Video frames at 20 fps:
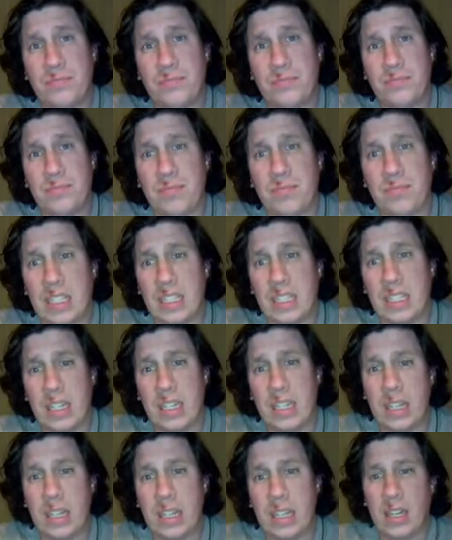
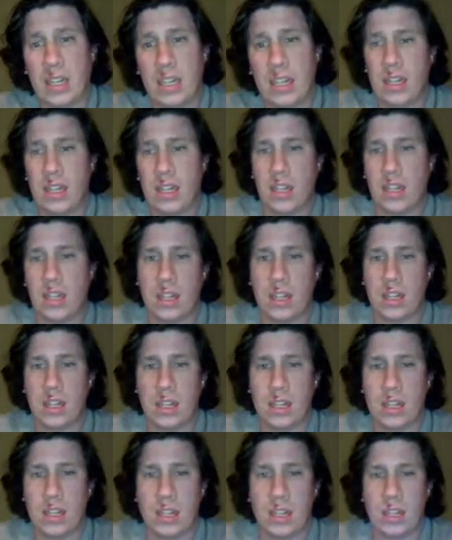
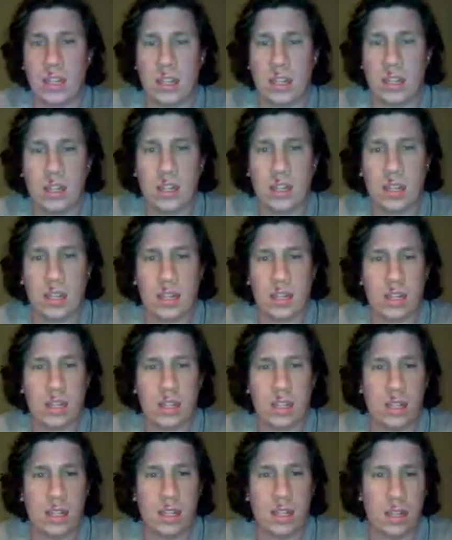
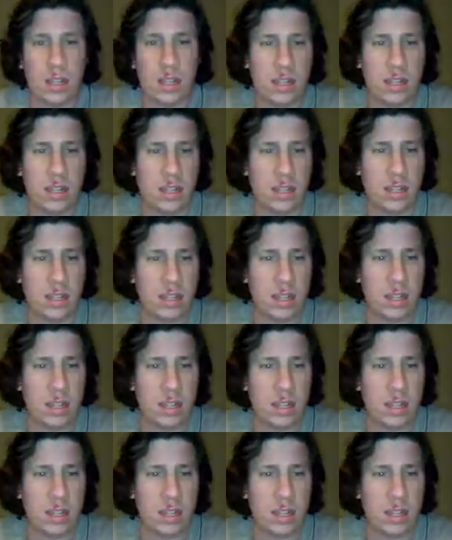[no speech]